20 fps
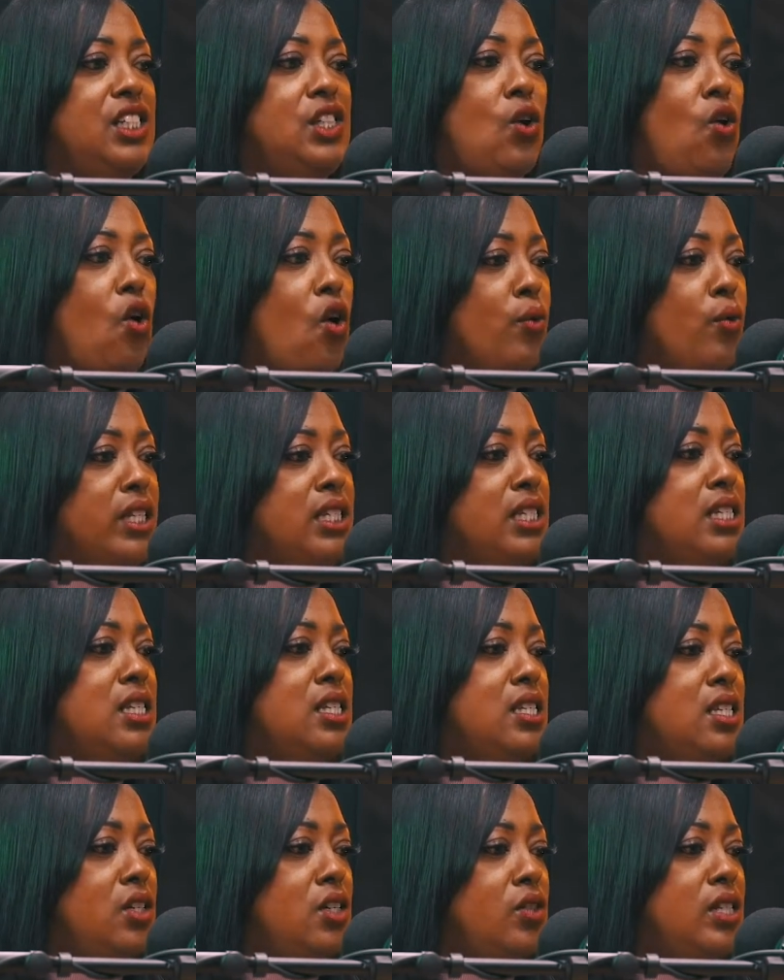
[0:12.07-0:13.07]
She always
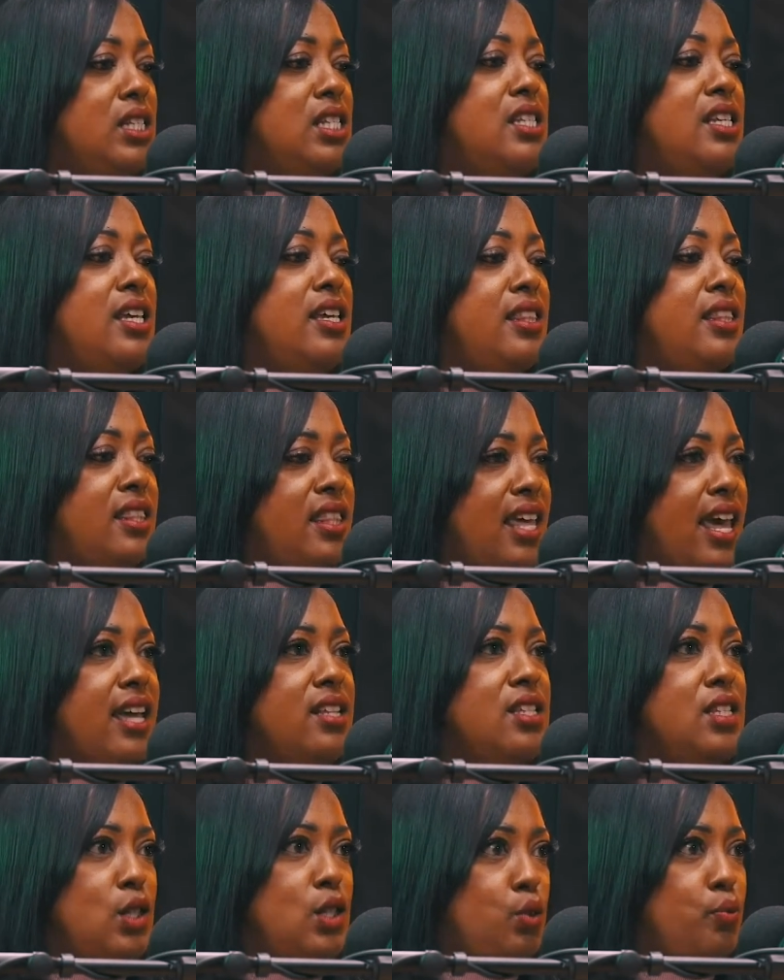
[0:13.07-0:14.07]
instilled and said
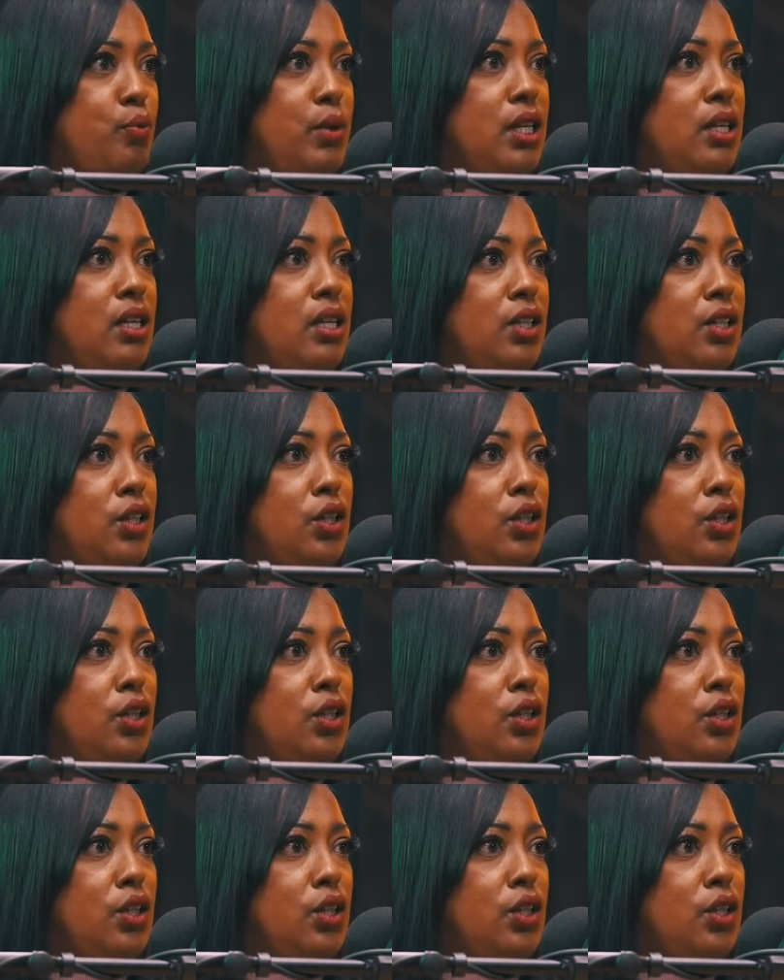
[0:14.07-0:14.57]
that to me.